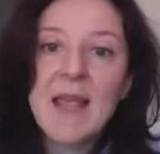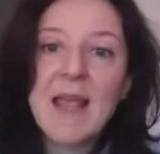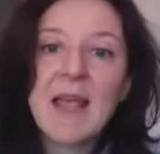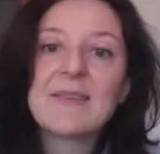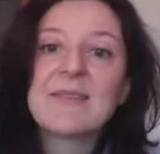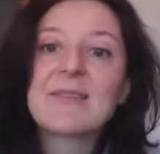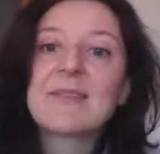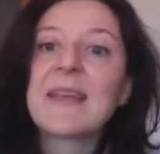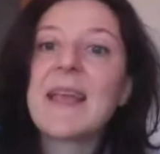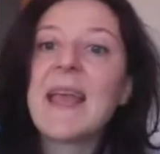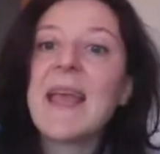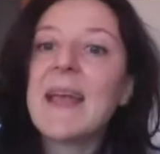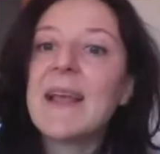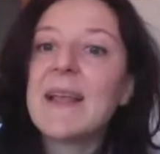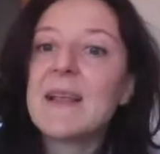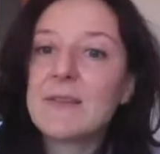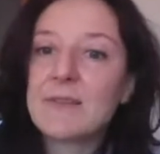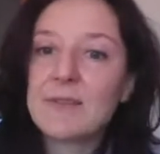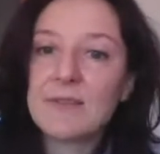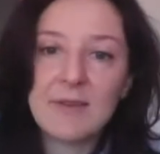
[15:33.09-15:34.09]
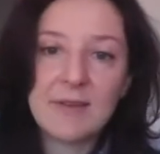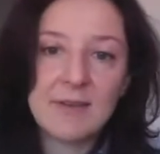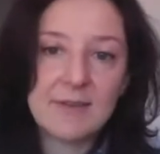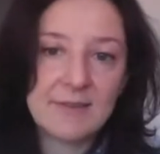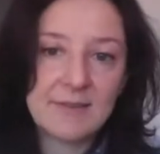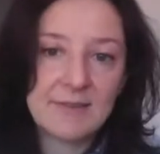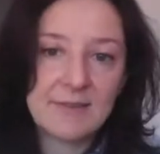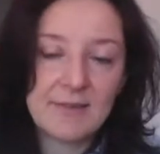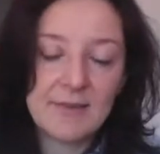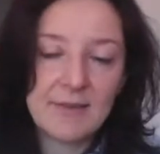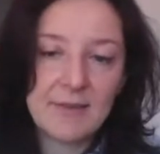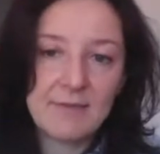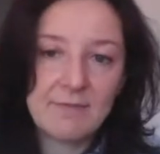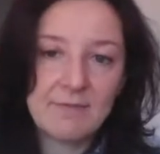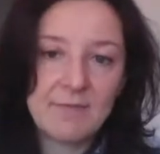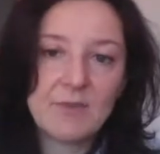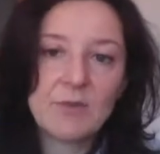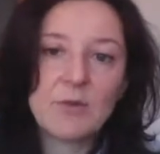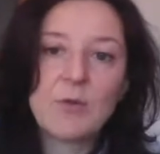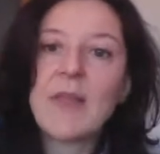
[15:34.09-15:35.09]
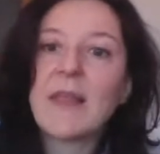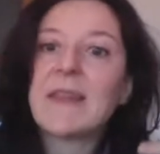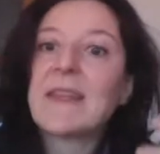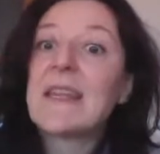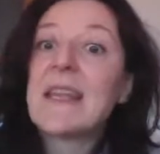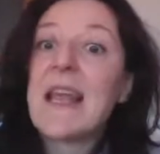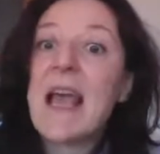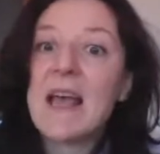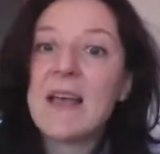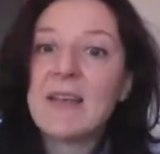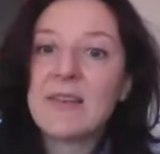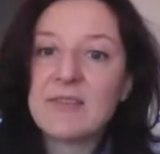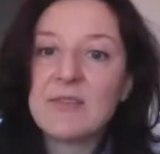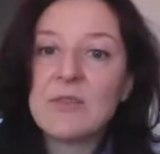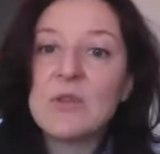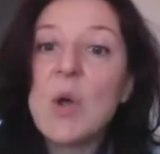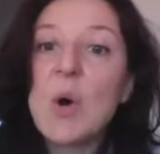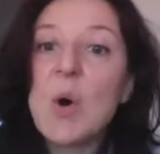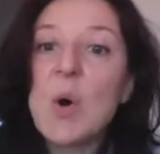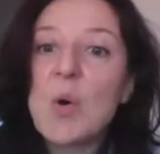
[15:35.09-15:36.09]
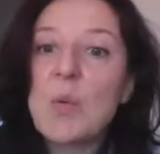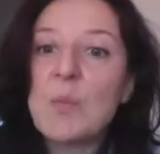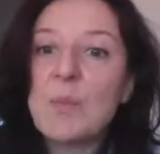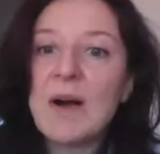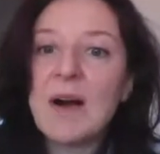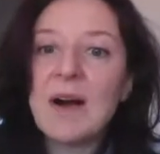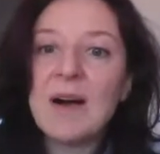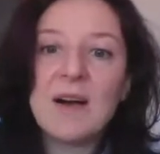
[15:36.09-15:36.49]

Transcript: it scales it so that it has norm